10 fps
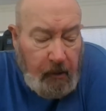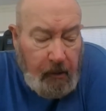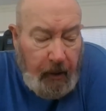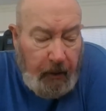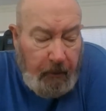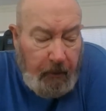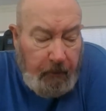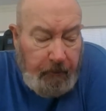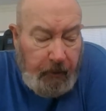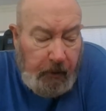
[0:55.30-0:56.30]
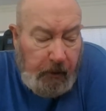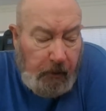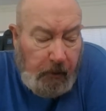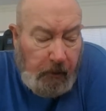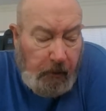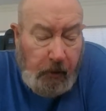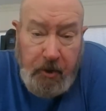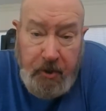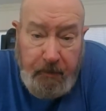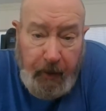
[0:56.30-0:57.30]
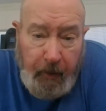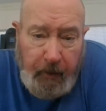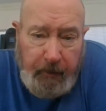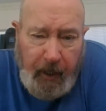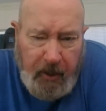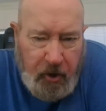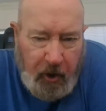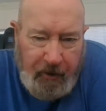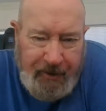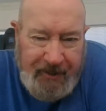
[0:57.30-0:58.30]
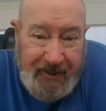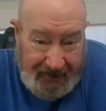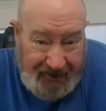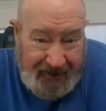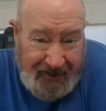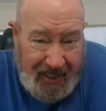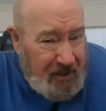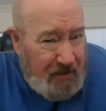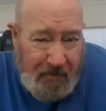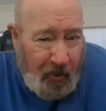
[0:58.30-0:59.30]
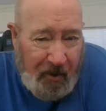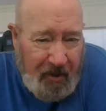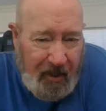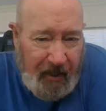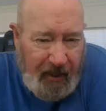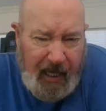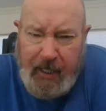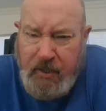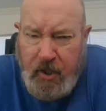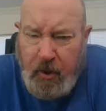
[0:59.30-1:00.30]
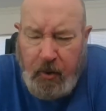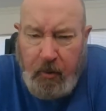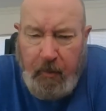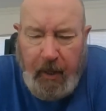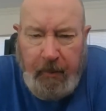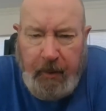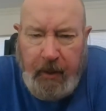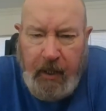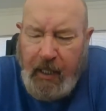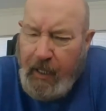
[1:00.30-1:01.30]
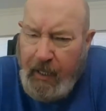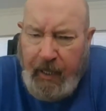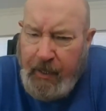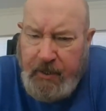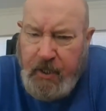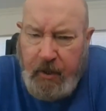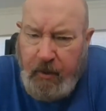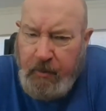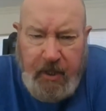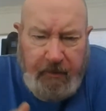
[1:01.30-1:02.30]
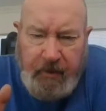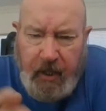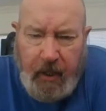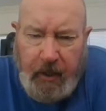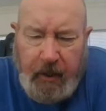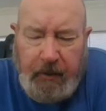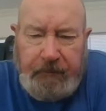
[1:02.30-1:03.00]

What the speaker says: and of good spirit nature. That's an important thing. Attitude, baby. Attitude's everything.